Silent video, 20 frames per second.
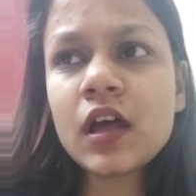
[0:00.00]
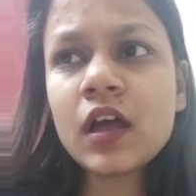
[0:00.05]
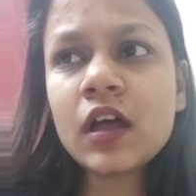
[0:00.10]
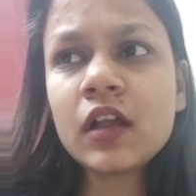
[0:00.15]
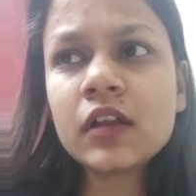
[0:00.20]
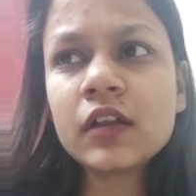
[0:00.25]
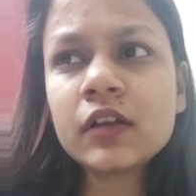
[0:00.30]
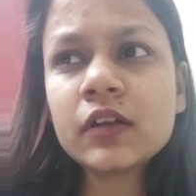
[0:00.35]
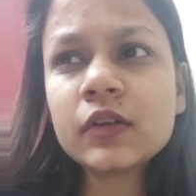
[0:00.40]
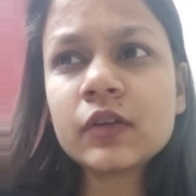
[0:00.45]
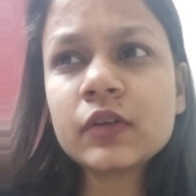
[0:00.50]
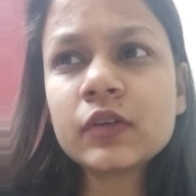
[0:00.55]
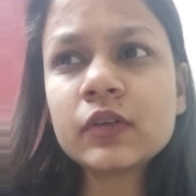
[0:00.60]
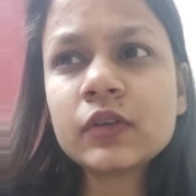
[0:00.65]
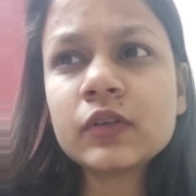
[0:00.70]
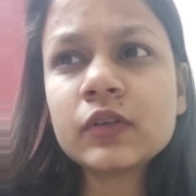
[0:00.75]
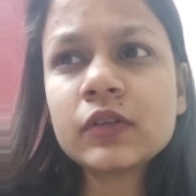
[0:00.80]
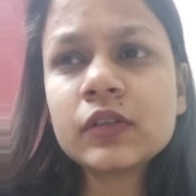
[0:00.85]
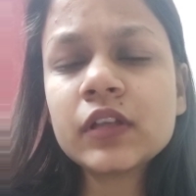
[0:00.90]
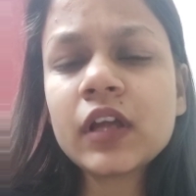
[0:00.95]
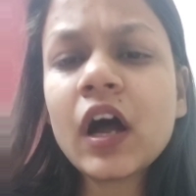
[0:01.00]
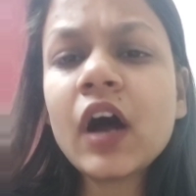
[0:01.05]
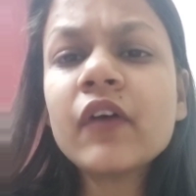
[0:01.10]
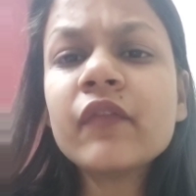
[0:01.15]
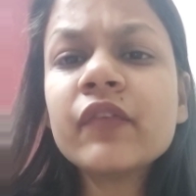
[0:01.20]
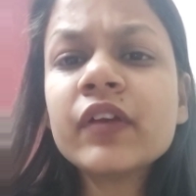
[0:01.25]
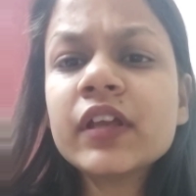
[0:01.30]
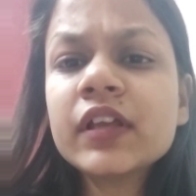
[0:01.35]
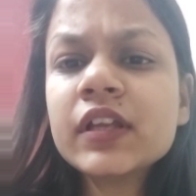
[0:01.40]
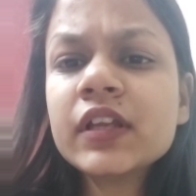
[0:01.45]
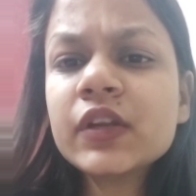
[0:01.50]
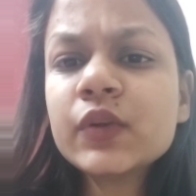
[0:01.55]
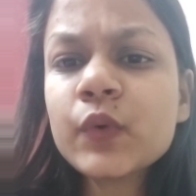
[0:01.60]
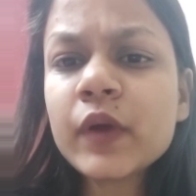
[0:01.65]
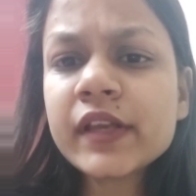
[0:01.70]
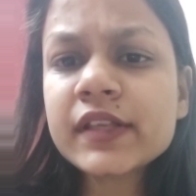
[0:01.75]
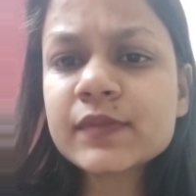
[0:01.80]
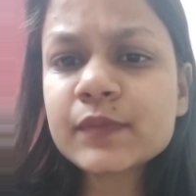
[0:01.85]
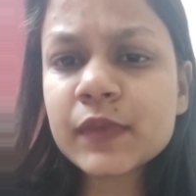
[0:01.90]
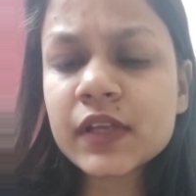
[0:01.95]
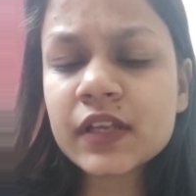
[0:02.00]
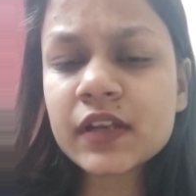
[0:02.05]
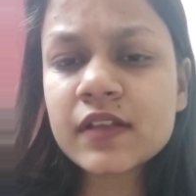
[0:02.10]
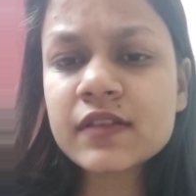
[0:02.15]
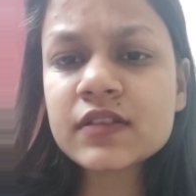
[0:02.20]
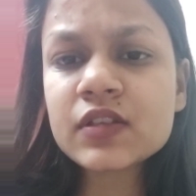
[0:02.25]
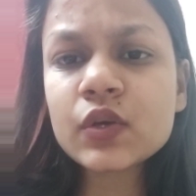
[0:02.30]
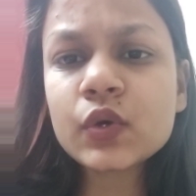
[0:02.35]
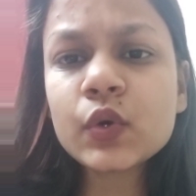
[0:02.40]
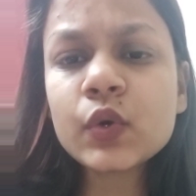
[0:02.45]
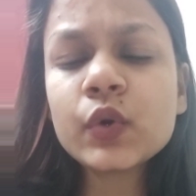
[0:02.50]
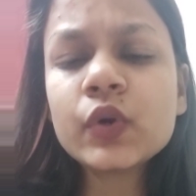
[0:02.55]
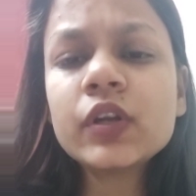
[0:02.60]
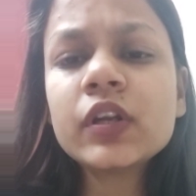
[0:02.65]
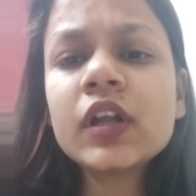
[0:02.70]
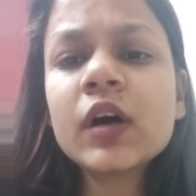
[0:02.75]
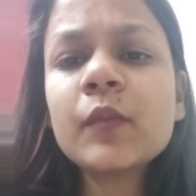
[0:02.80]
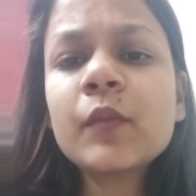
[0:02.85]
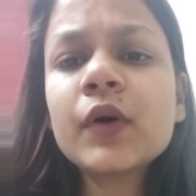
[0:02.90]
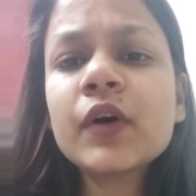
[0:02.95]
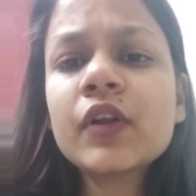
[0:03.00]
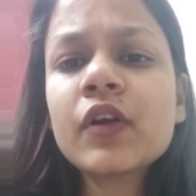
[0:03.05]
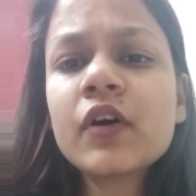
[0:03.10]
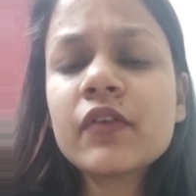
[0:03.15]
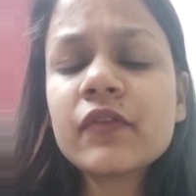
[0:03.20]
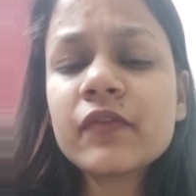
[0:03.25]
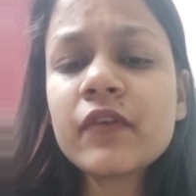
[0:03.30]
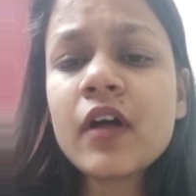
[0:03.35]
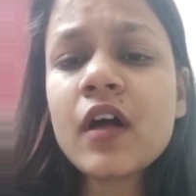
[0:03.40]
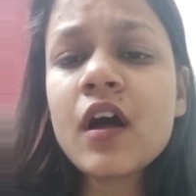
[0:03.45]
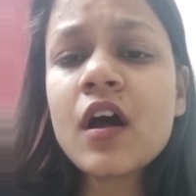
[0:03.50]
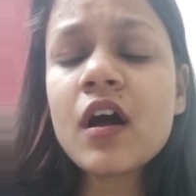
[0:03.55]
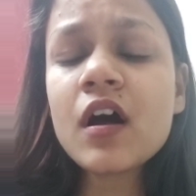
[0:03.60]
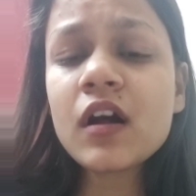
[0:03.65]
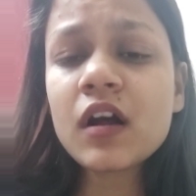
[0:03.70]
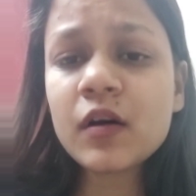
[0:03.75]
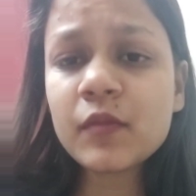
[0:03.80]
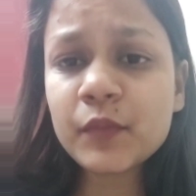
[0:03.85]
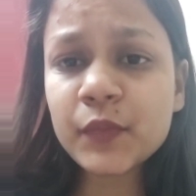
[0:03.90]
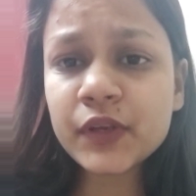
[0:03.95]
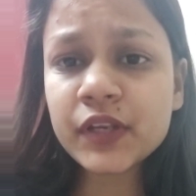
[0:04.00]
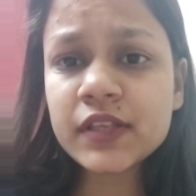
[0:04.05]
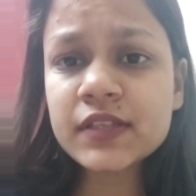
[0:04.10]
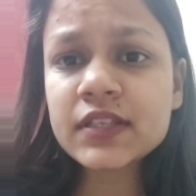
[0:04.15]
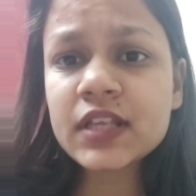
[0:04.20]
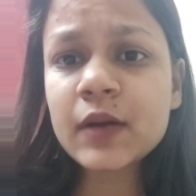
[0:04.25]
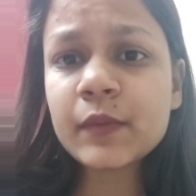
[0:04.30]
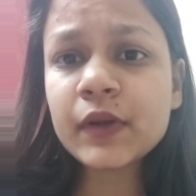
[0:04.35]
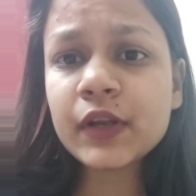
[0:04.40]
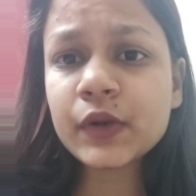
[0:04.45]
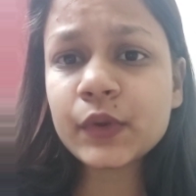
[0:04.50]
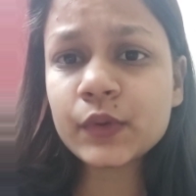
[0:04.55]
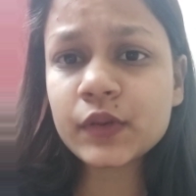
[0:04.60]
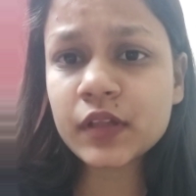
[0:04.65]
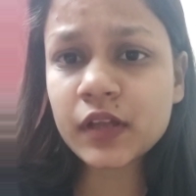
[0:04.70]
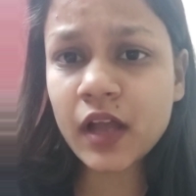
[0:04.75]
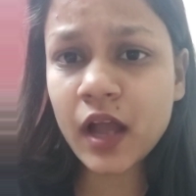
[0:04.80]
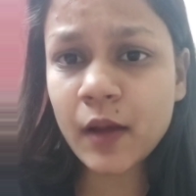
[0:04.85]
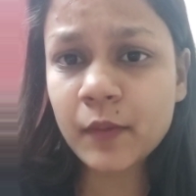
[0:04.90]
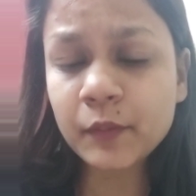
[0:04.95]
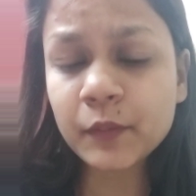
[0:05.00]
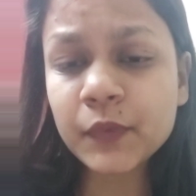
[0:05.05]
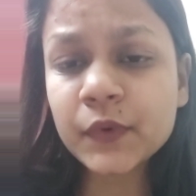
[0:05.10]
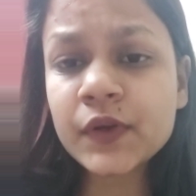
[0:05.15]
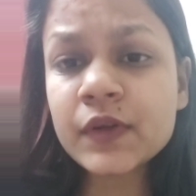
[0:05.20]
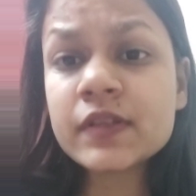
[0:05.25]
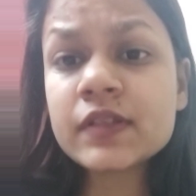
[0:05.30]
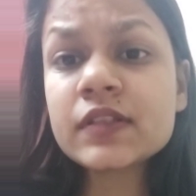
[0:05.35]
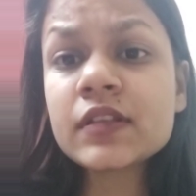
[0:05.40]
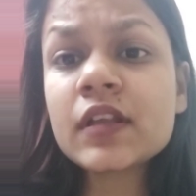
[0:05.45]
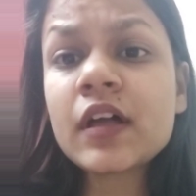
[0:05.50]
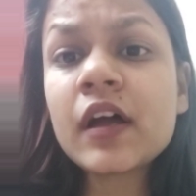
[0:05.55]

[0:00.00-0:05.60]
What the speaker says: And yeah, we do experience a good number of companies coming to the campus,